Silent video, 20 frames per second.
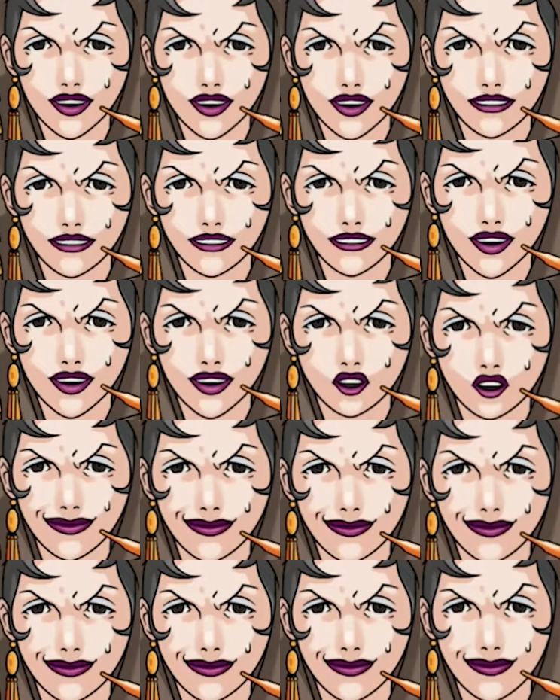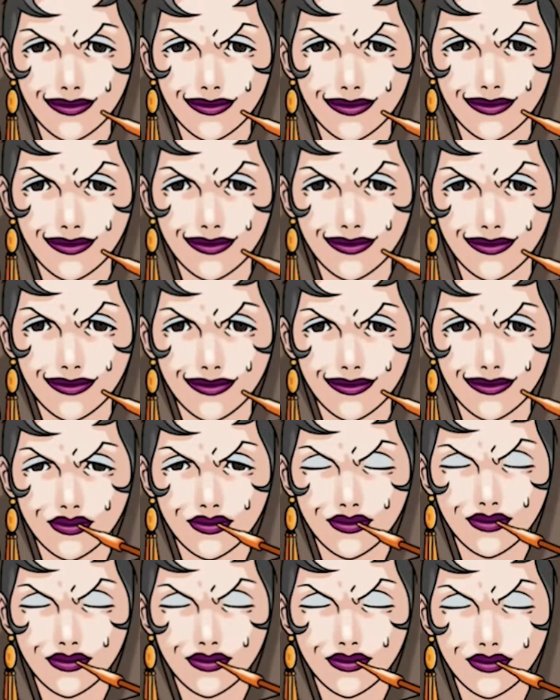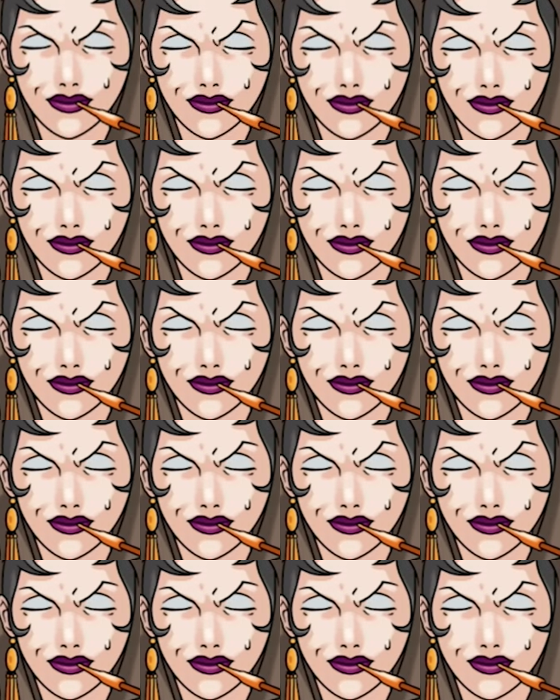I have a question for you.